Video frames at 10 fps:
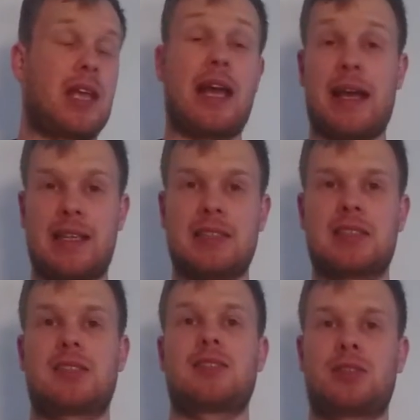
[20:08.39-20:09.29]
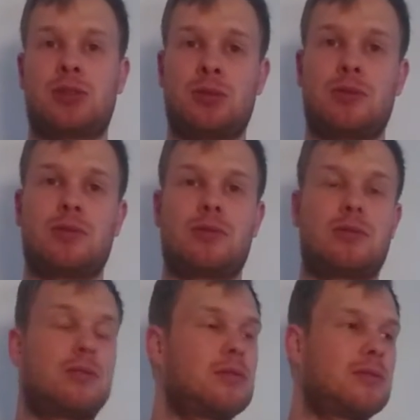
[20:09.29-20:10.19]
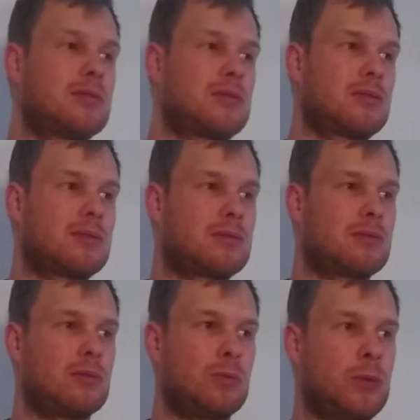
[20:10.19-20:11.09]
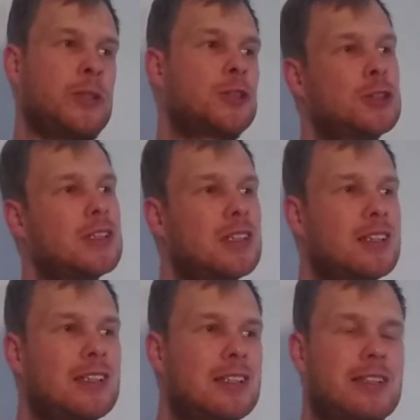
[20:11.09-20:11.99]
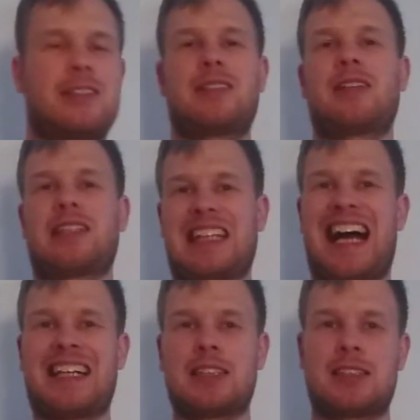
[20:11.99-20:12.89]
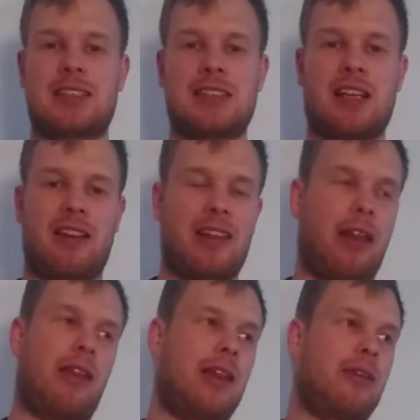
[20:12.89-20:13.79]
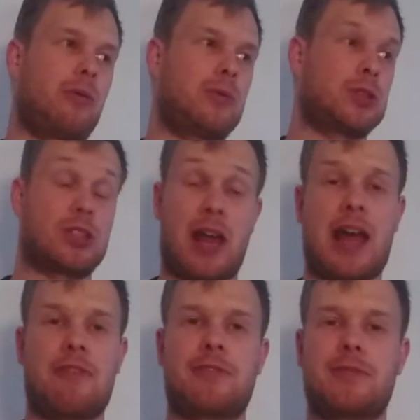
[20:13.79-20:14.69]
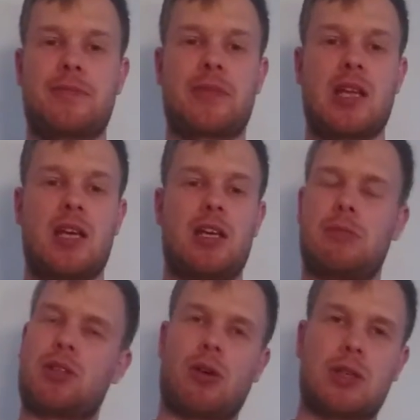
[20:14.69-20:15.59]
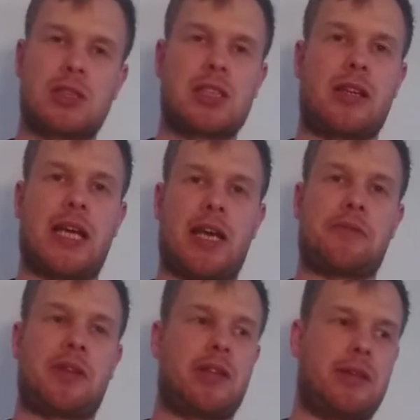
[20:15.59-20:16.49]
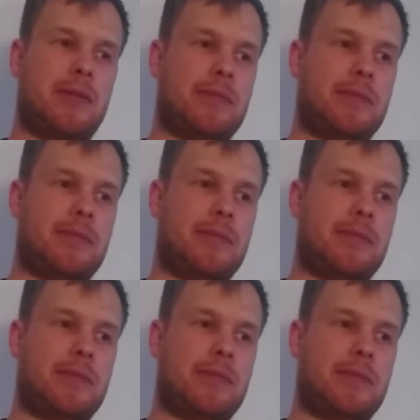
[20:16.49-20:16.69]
and to reach targets which they have, because they have the